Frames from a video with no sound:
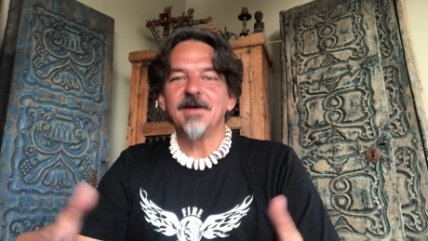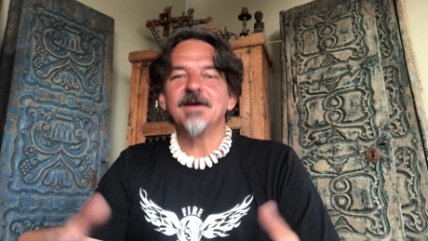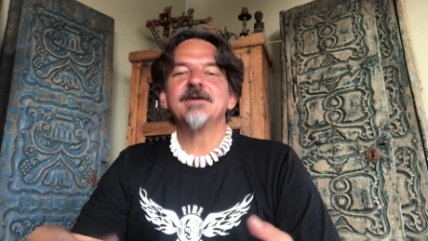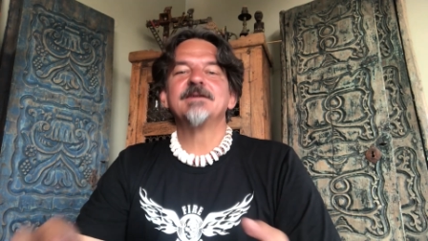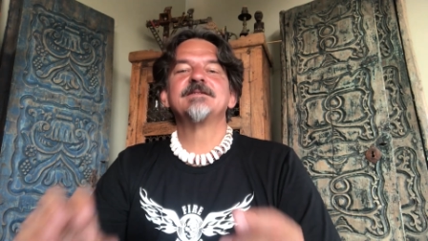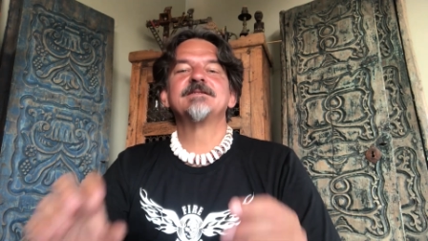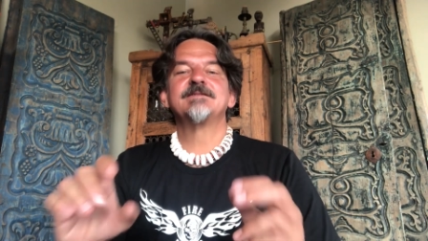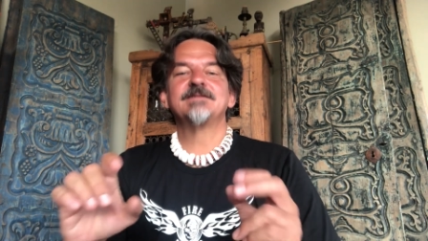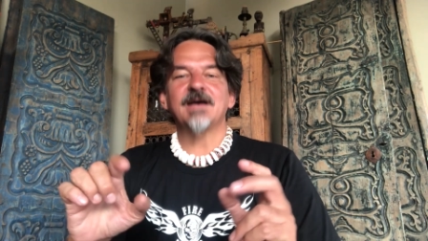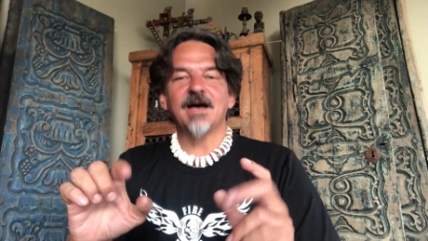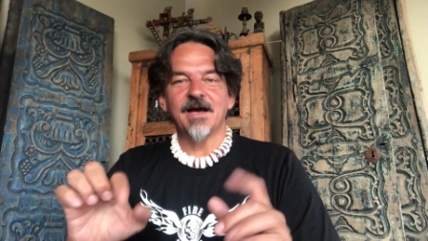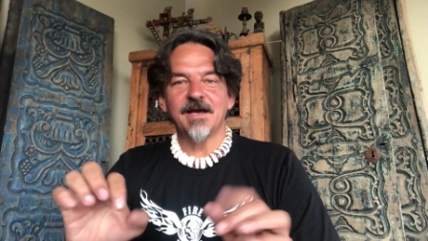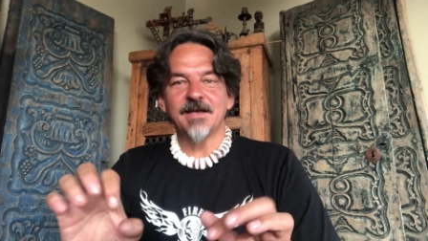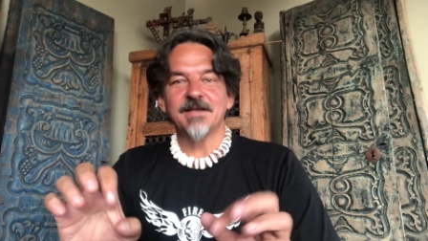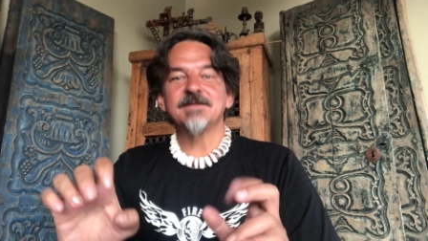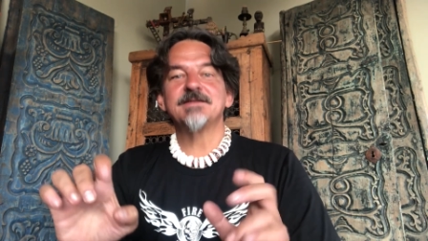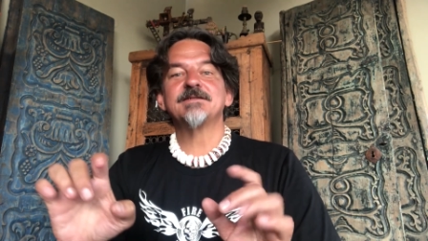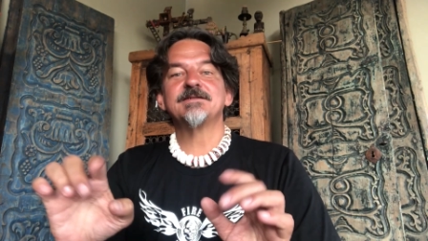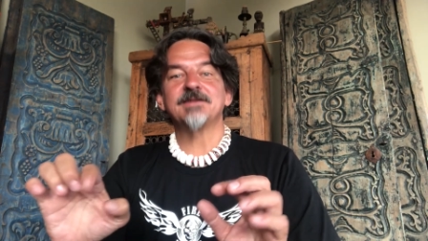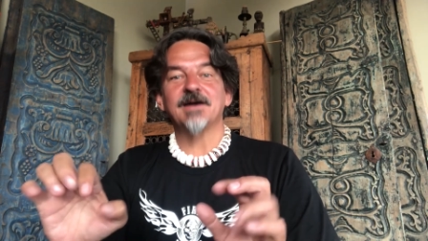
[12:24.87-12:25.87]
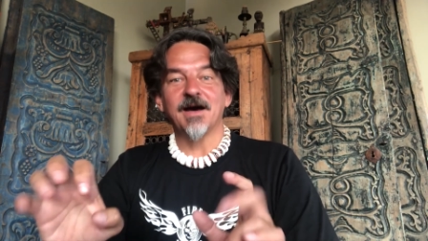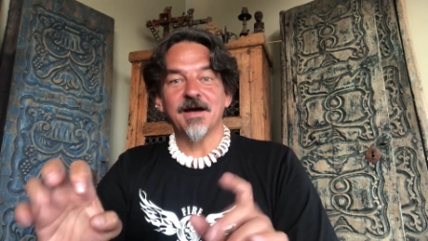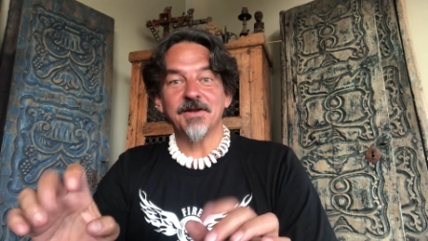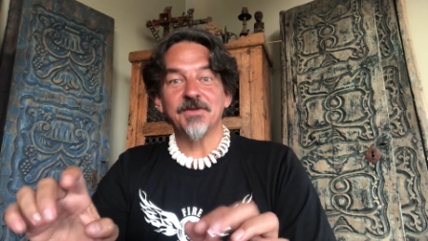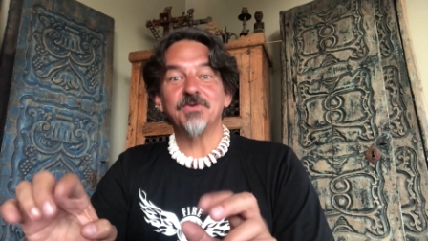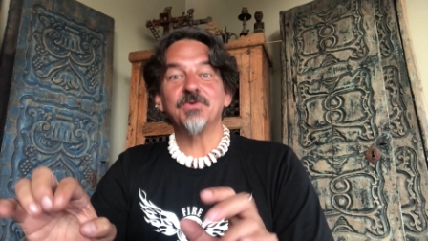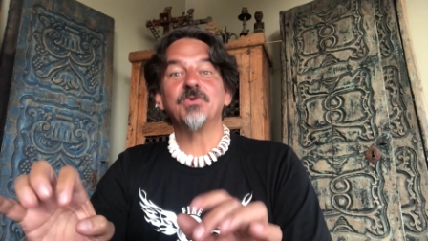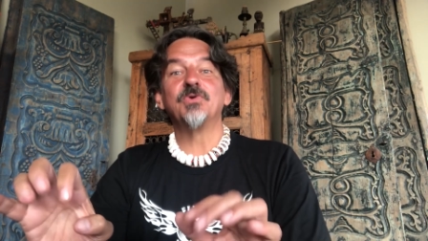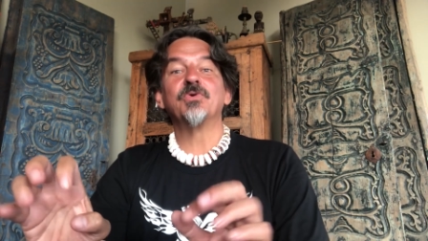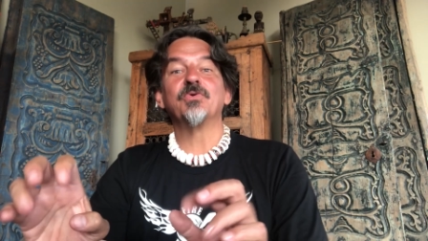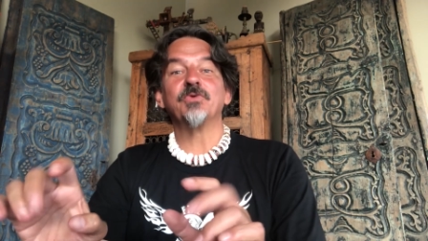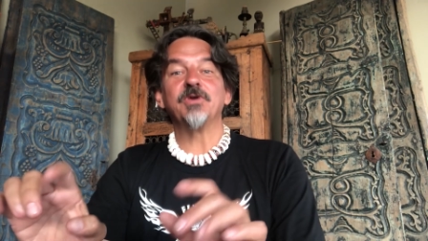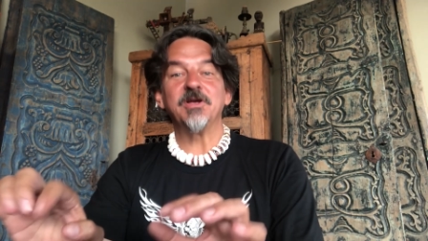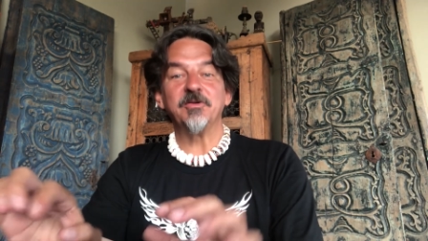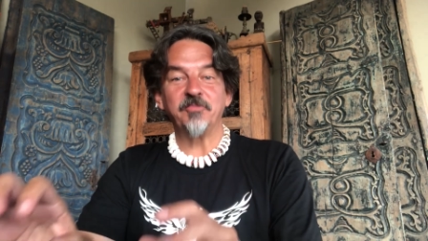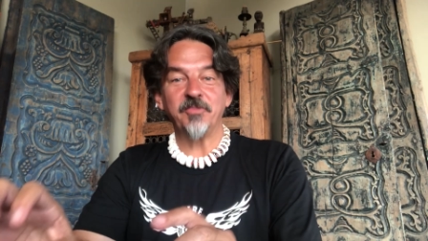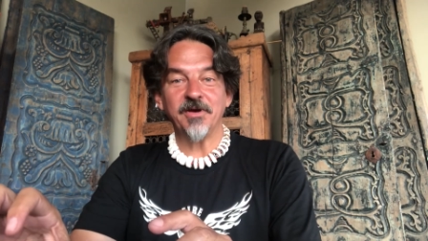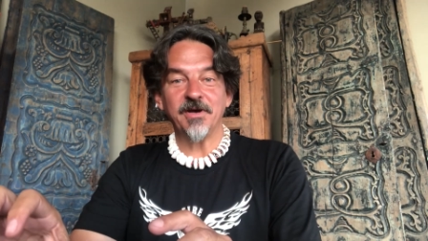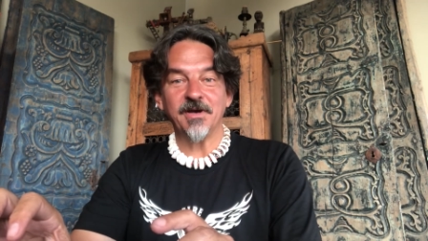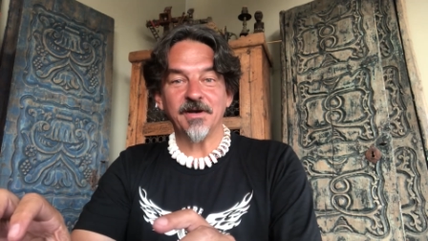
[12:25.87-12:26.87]
science started to
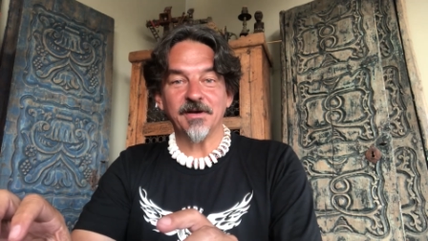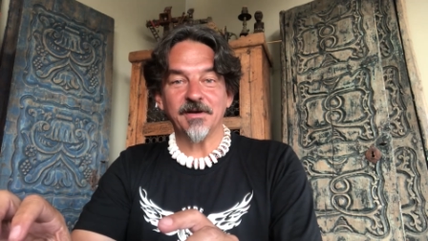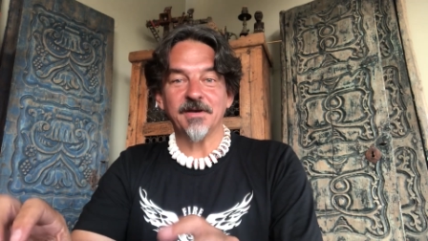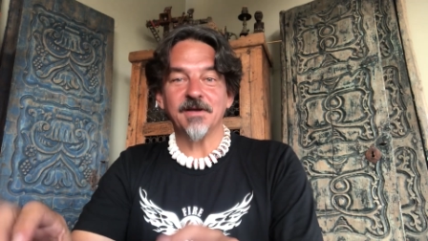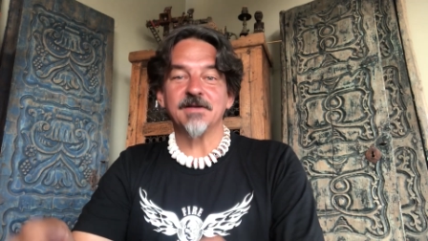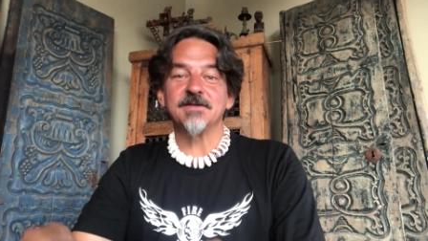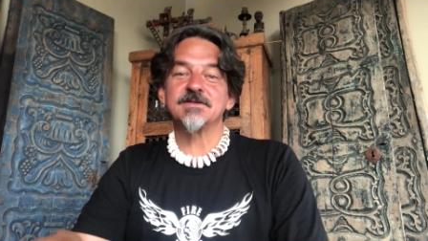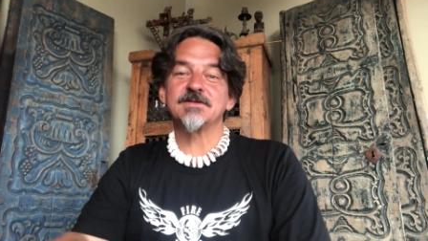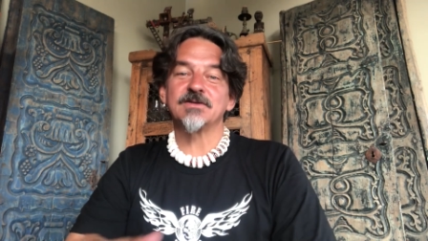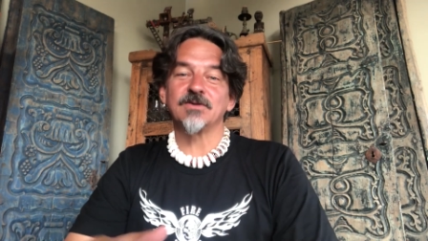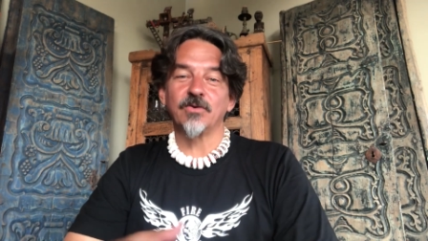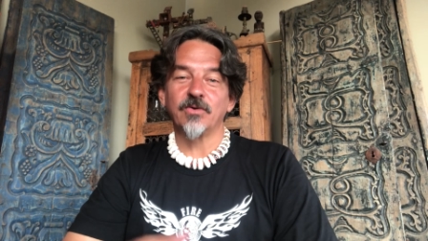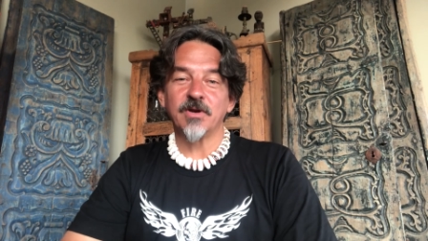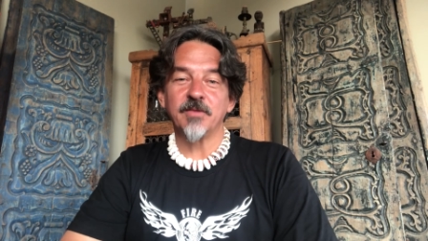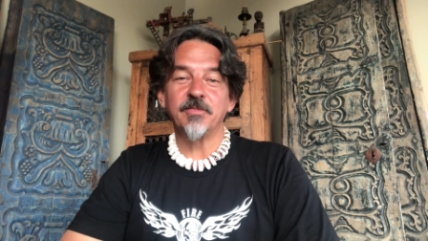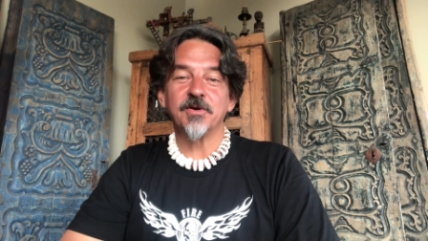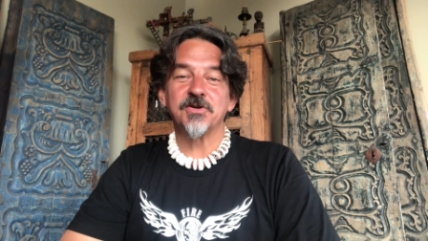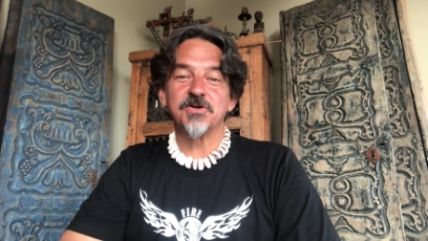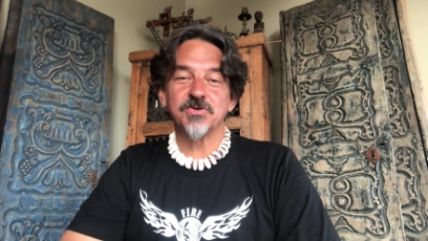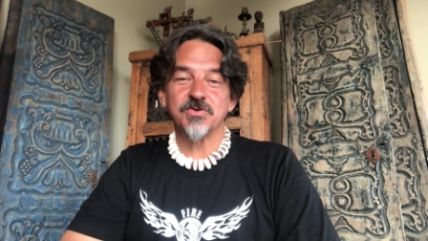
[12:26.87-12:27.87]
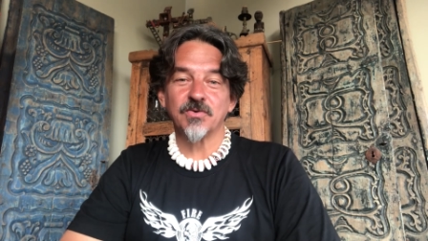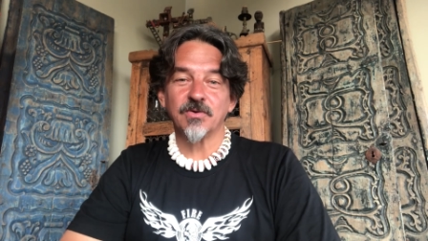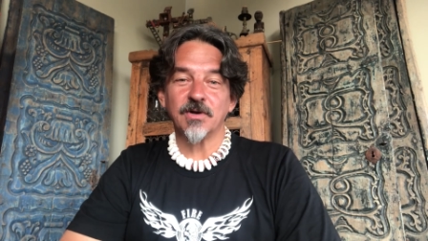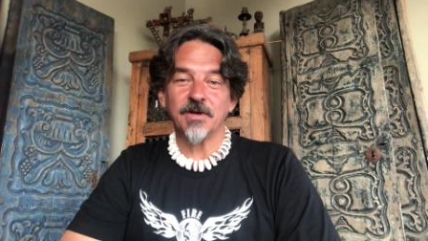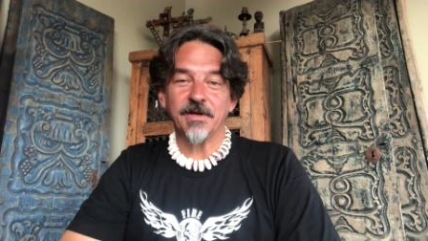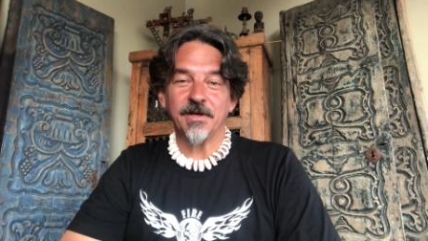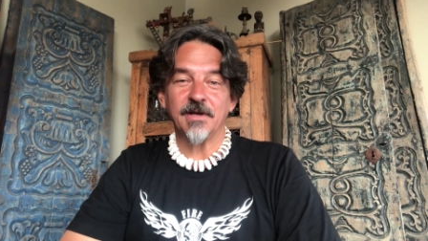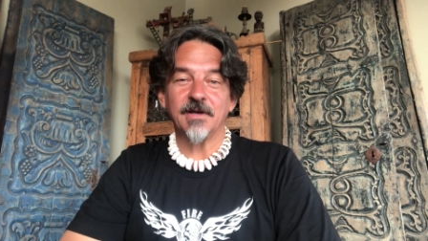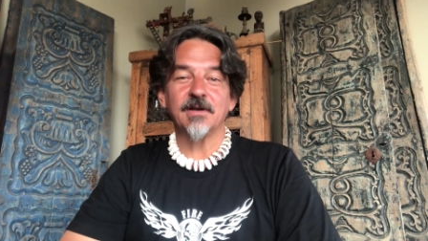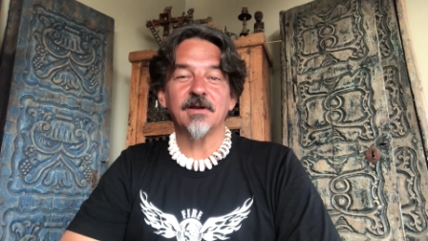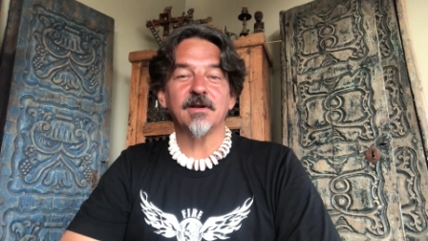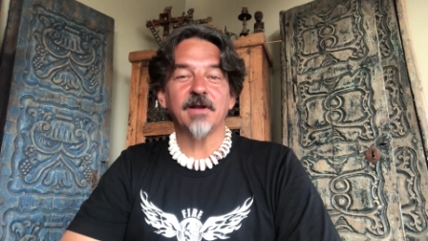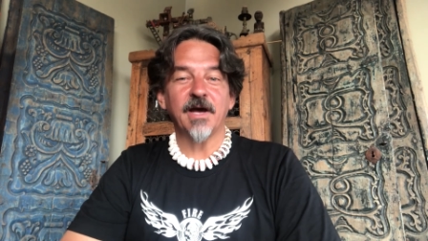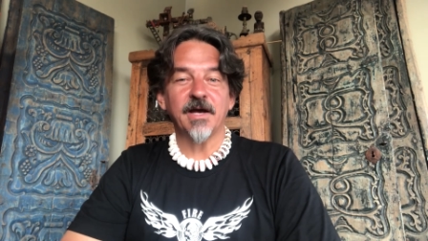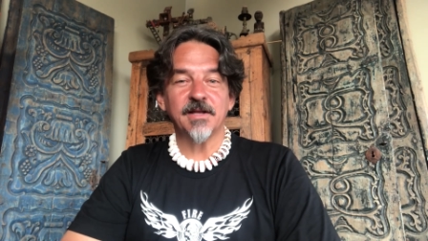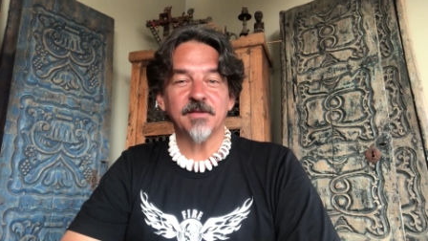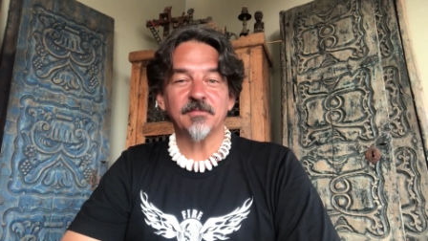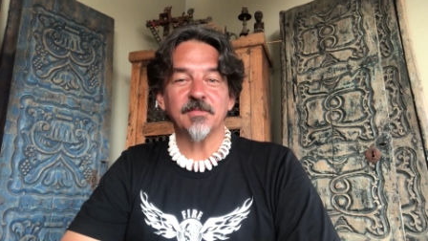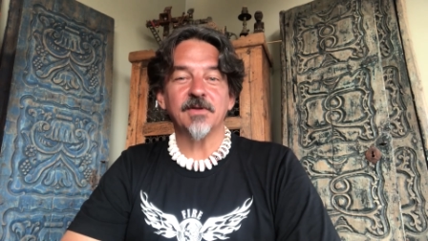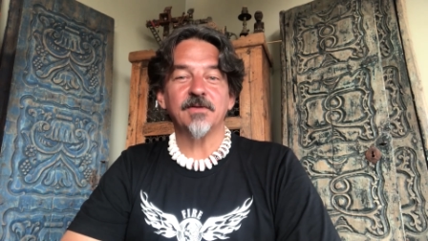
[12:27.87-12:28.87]
creep in, and slowly but surely
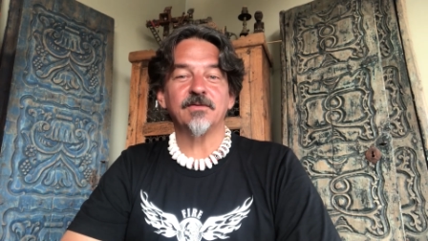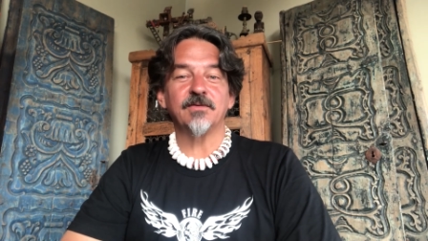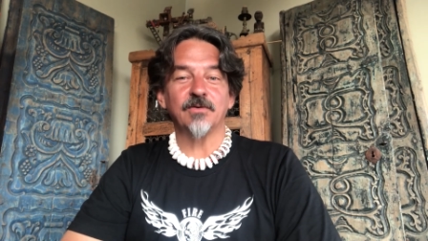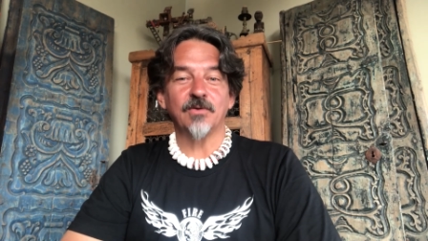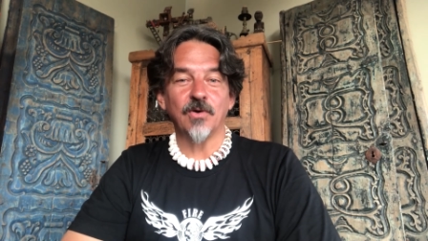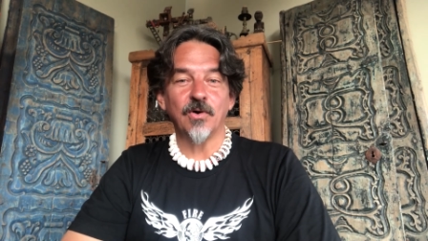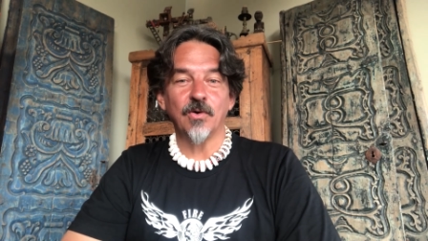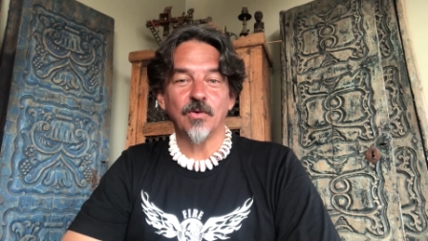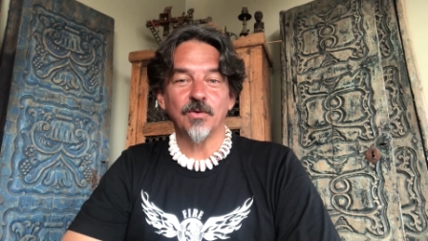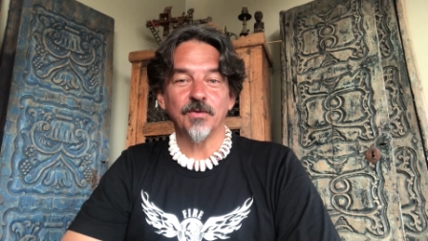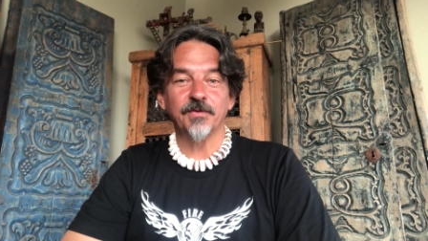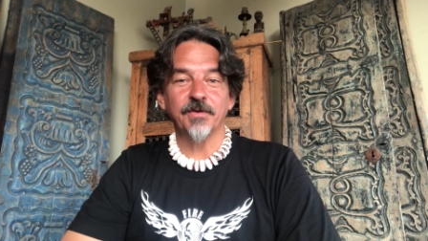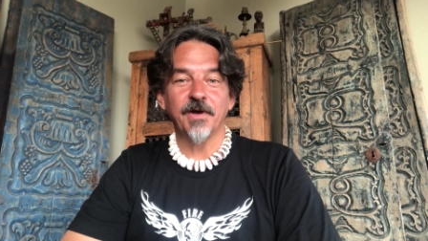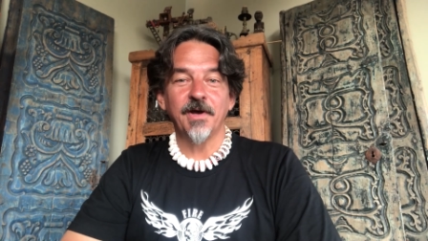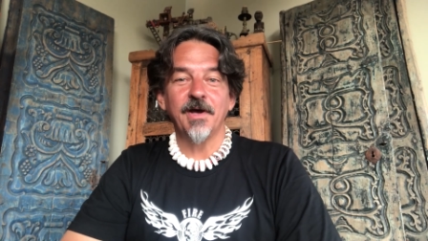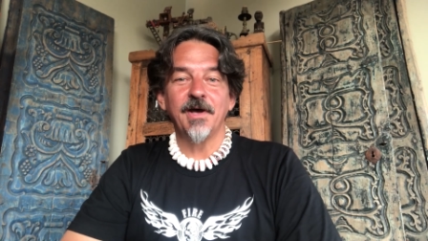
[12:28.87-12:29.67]
enlightenment took hold,